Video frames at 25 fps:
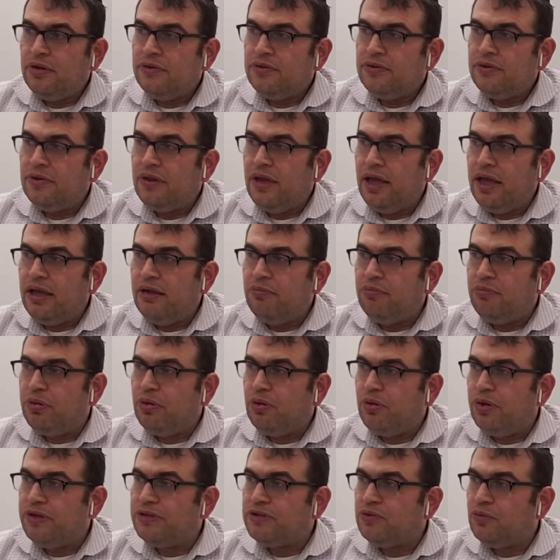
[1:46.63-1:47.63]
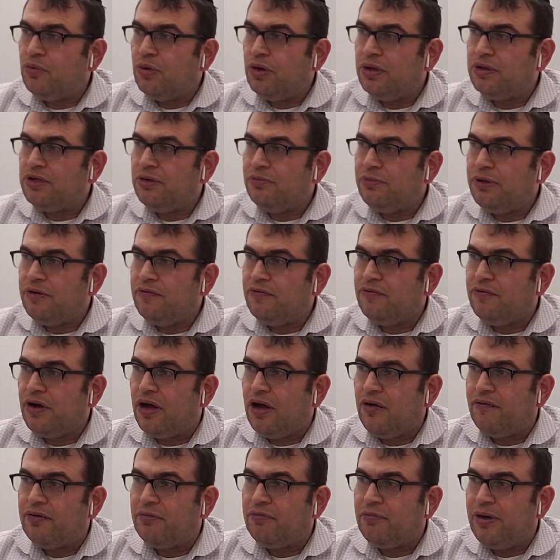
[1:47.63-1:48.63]
Today, employees want to be
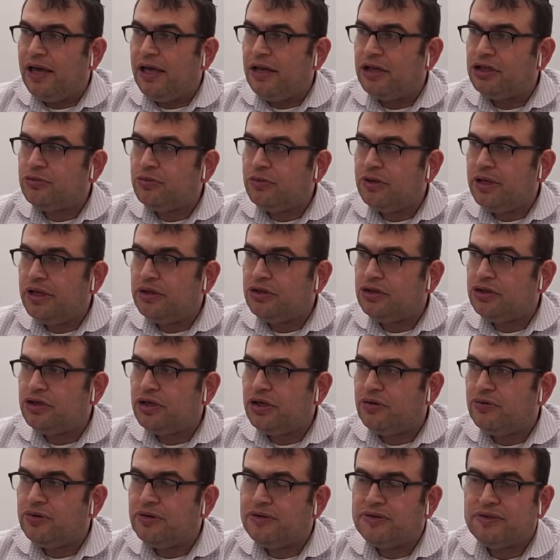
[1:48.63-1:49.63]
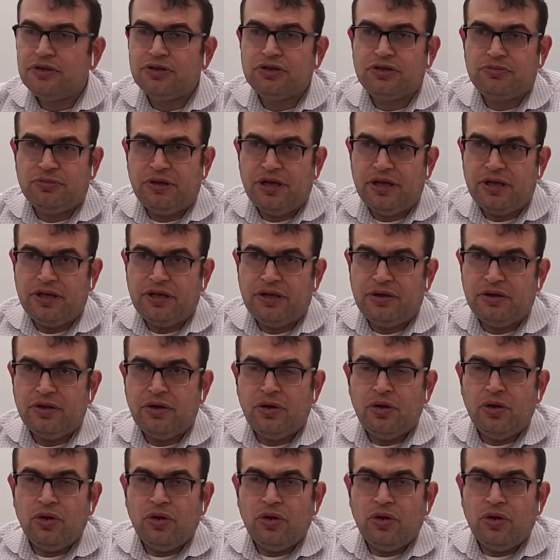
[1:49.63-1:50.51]
involved in management and share in decision making.